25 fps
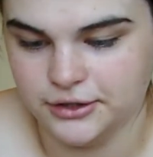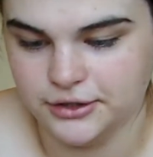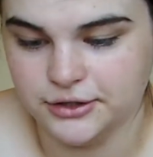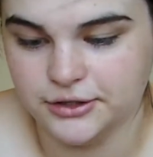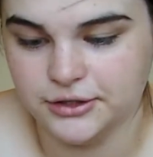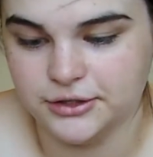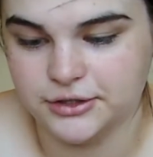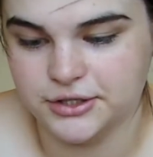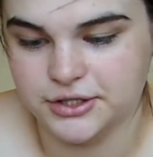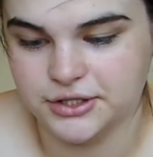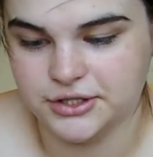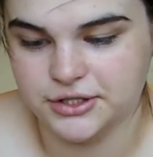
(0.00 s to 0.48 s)

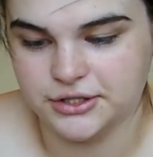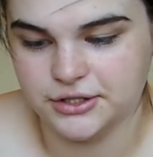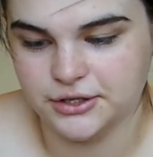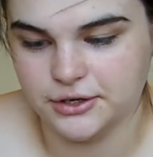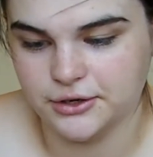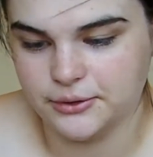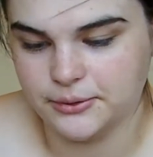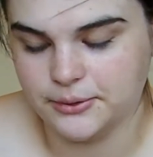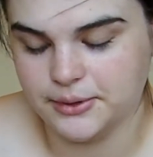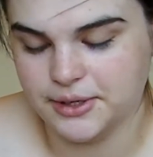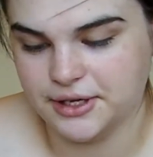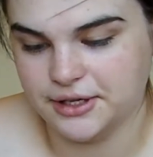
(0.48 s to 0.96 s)

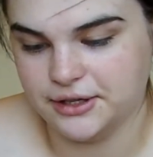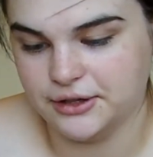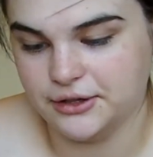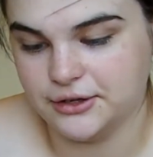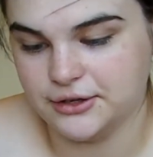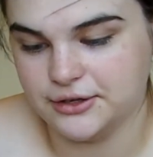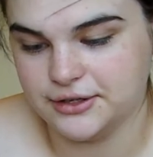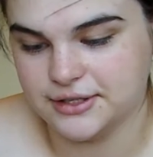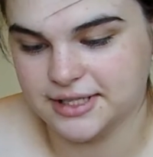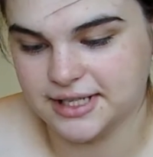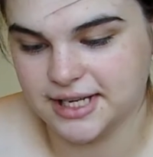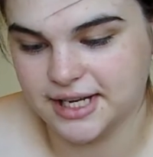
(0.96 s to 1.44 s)
So it
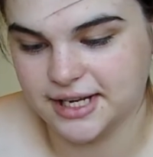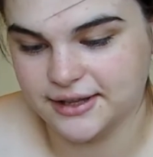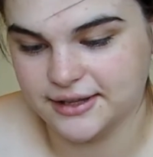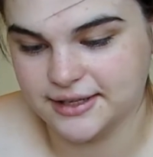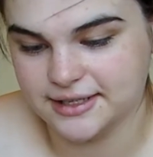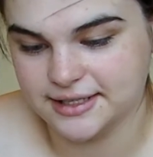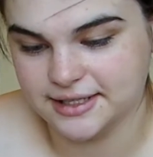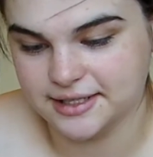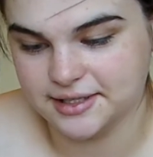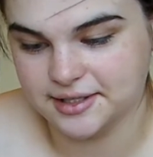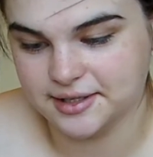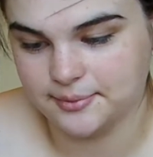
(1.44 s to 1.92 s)
looks like
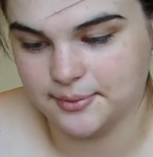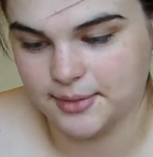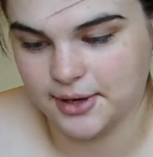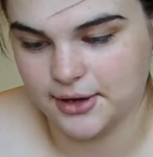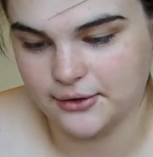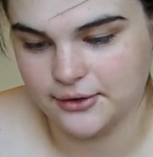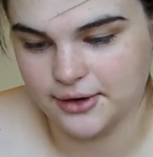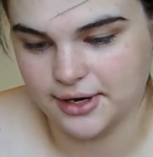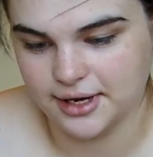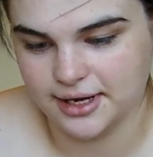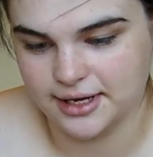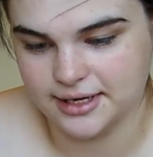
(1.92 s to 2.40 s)
this is
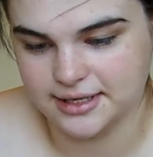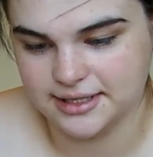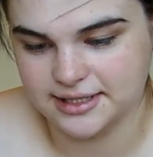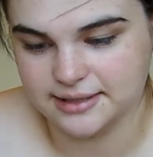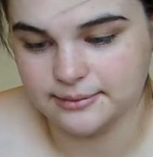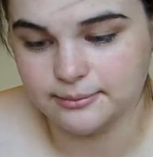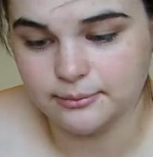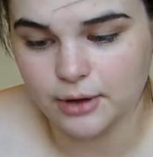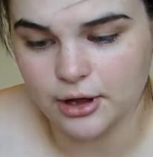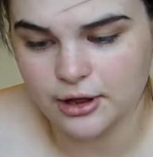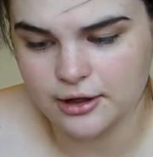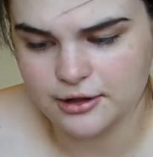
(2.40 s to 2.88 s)
about a
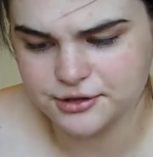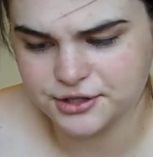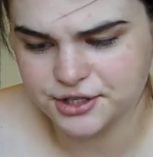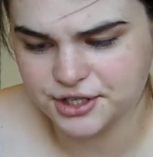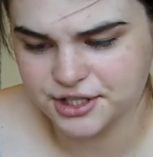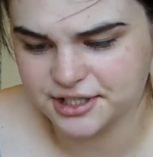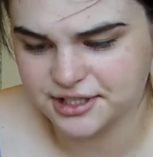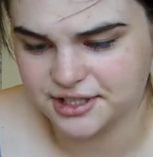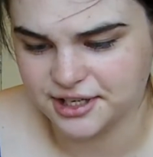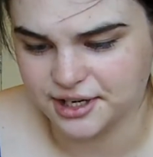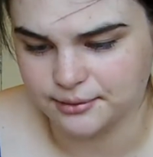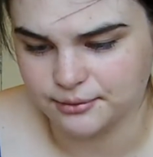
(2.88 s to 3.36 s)

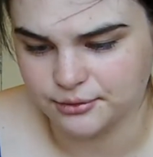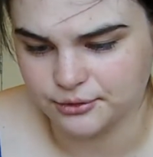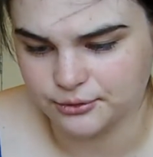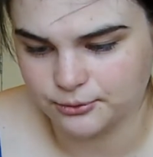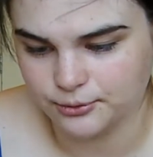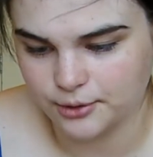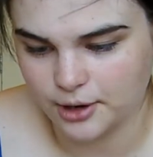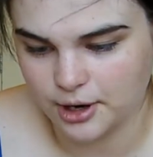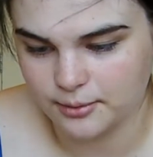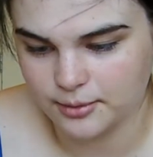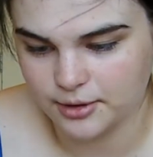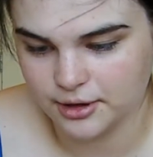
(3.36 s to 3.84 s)
symbologist named
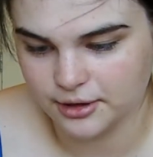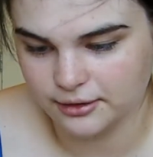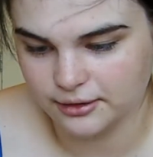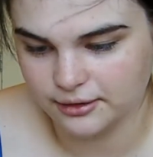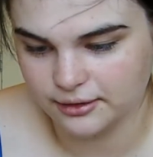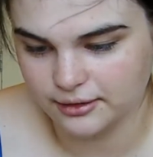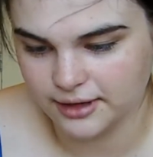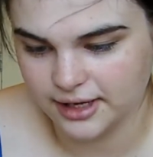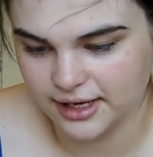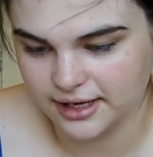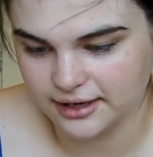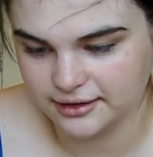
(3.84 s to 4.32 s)
Robert
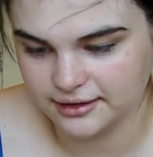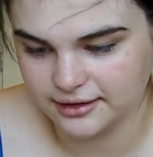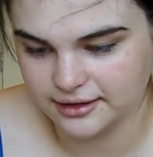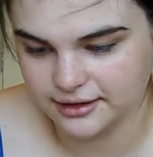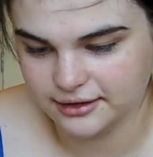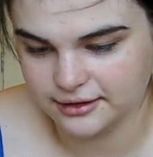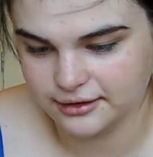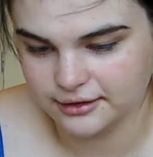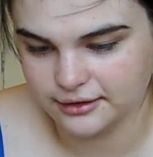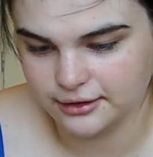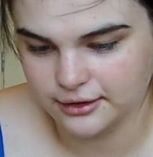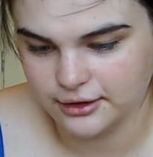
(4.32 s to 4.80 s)

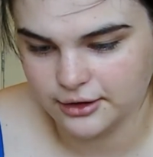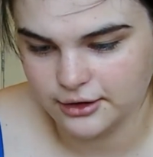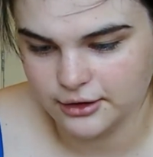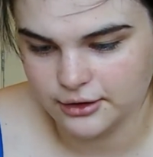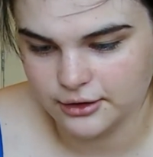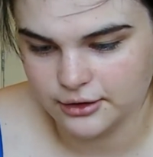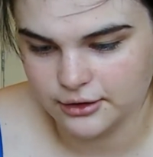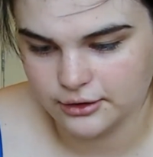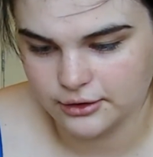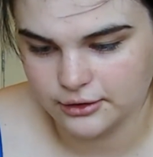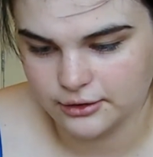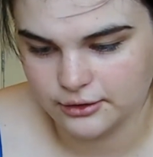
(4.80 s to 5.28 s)
Langdon
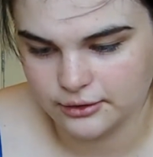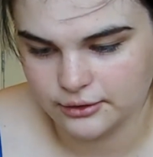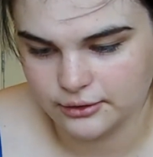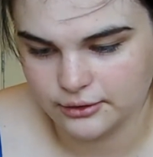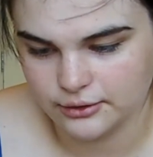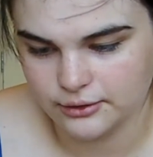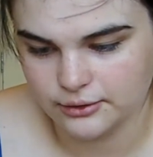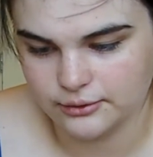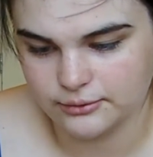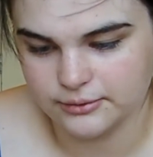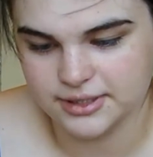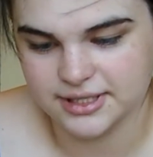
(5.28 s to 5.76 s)

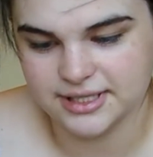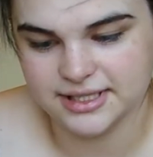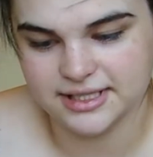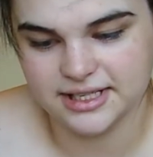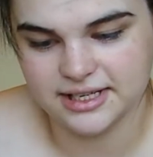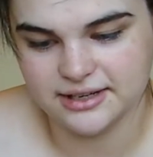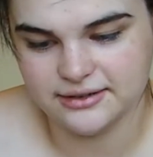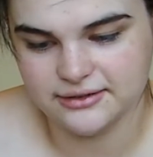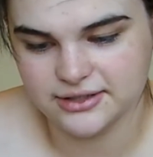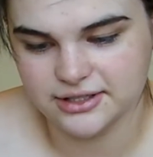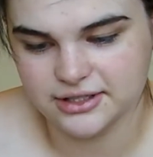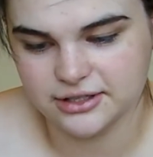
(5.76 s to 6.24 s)
who
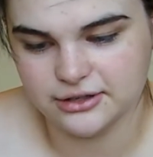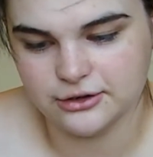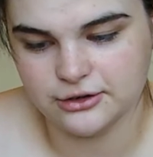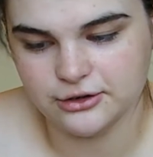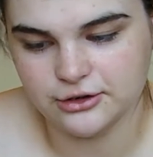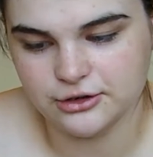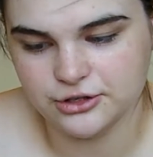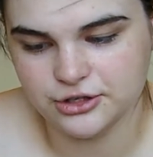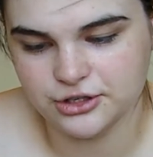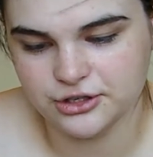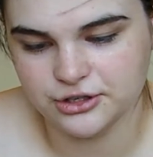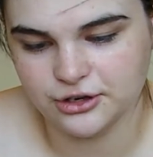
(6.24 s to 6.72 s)
receives an
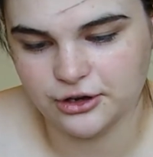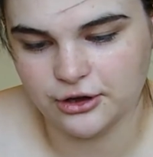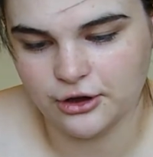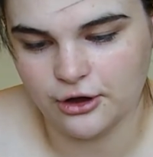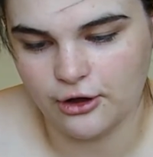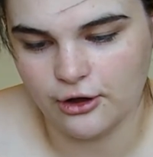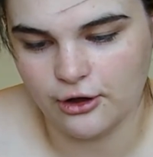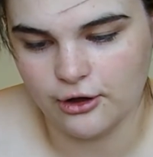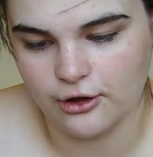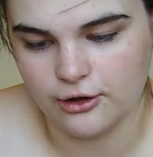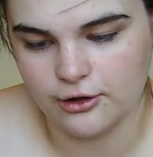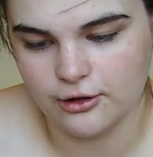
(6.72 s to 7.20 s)
urgent
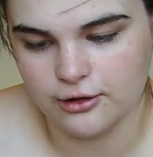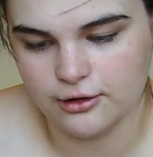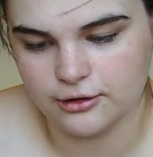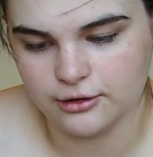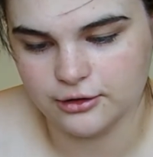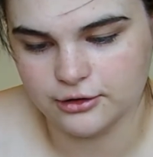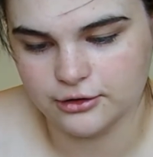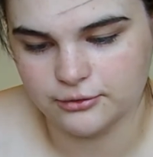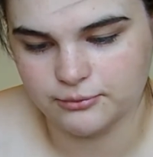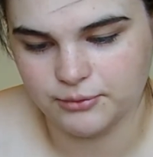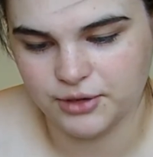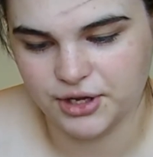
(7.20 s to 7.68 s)
call
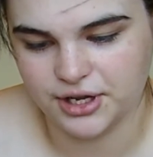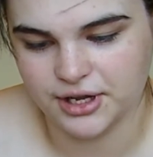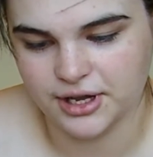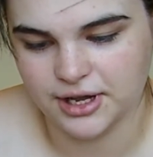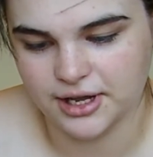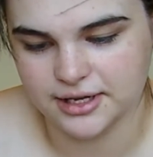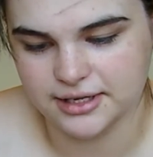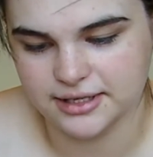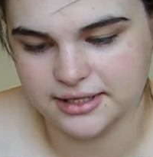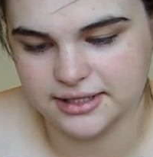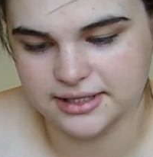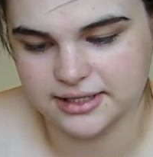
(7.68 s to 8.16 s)

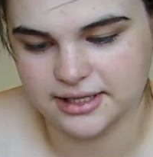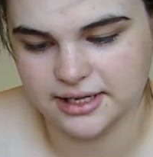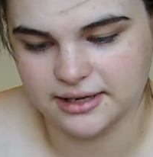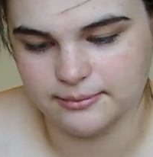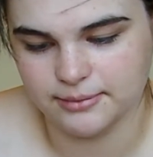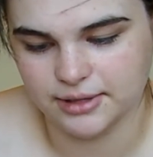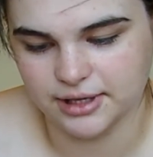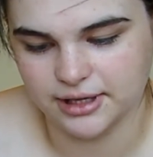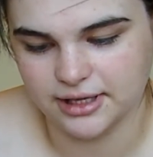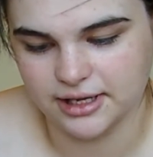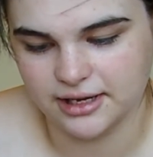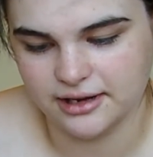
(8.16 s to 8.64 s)
because they
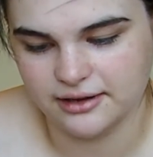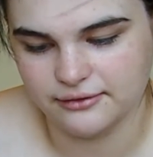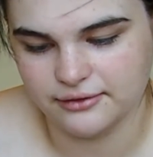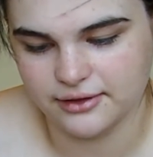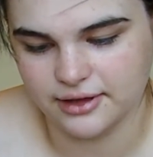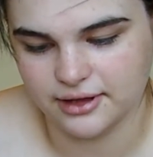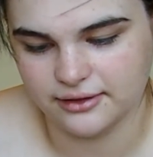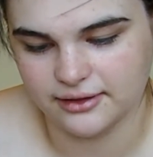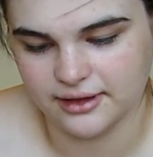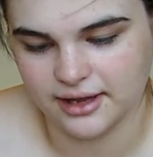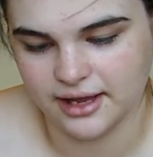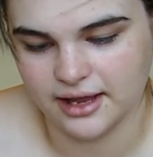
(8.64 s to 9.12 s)
believe
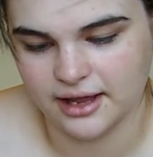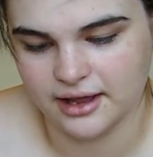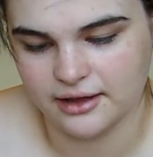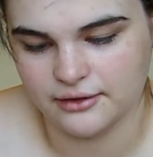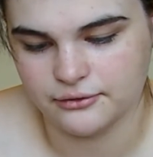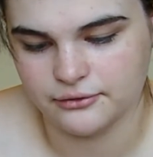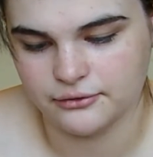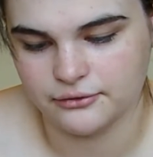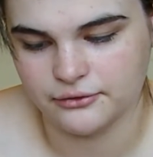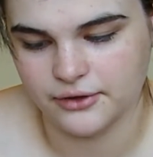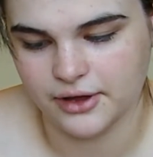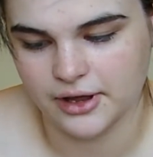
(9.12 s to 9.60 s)
that they have
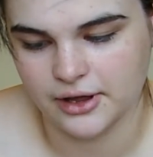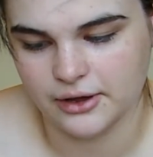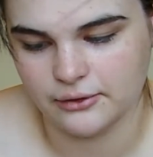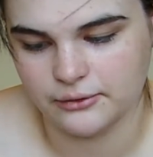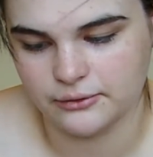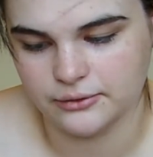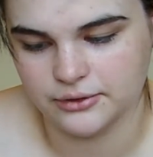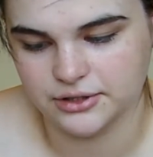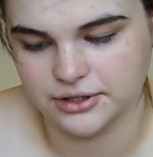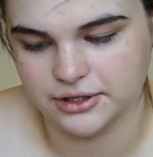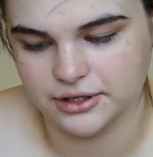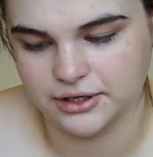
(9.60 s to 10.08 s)

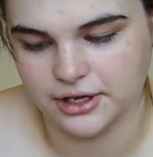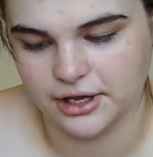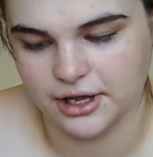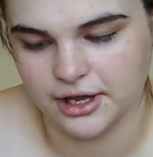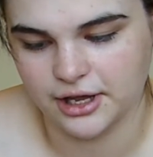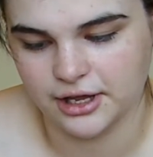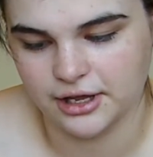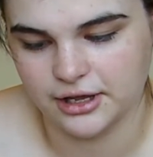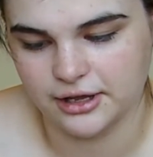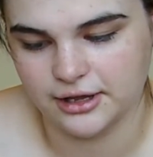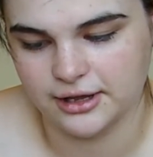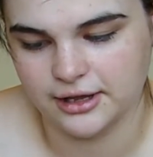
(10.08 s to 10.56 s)
found
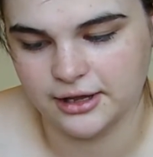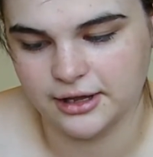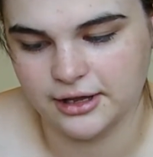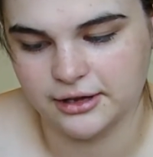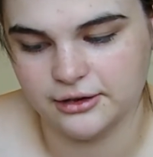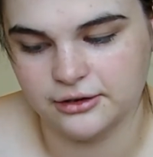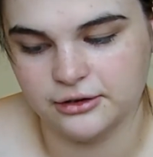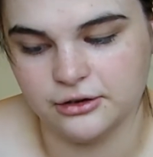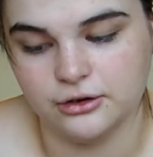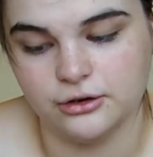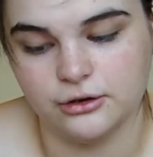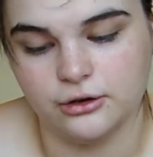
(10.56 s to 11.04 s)
a
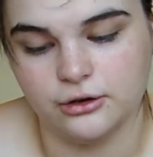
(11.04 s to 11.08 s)
hidden